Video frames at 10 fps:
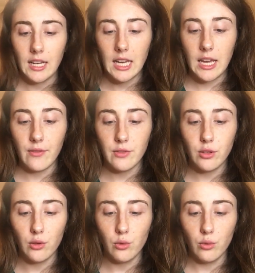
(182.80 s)
if
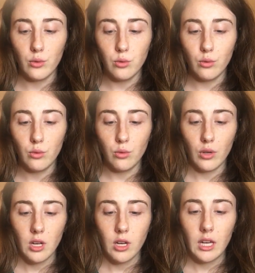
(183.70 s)
you
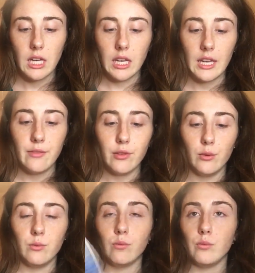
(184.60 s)

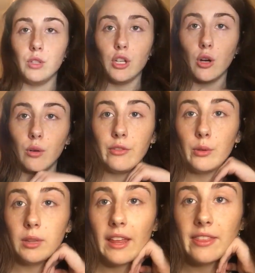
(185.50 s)

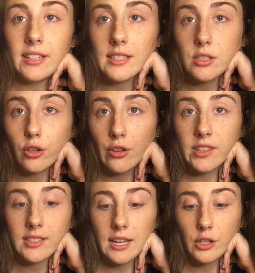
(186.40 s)
let this earth
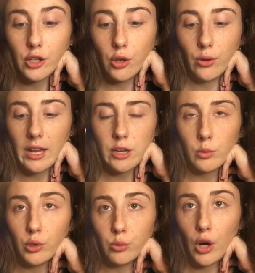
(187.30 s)
sign know that you
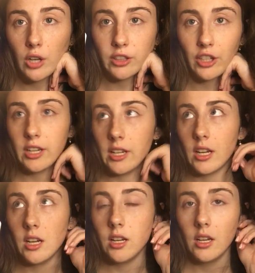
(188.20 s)
were wrong, they're
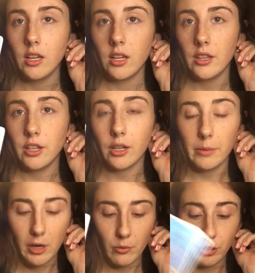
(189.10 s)
gonna
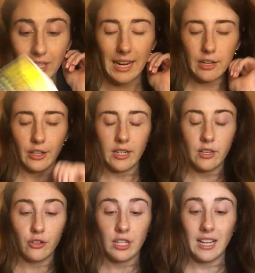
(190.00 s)
become really
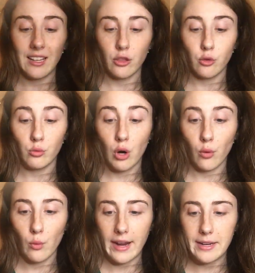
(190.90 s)
arrogant or take it the
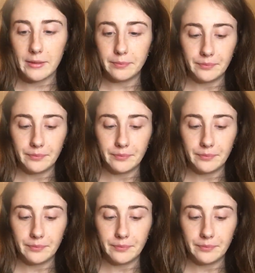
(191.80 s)
wrong way.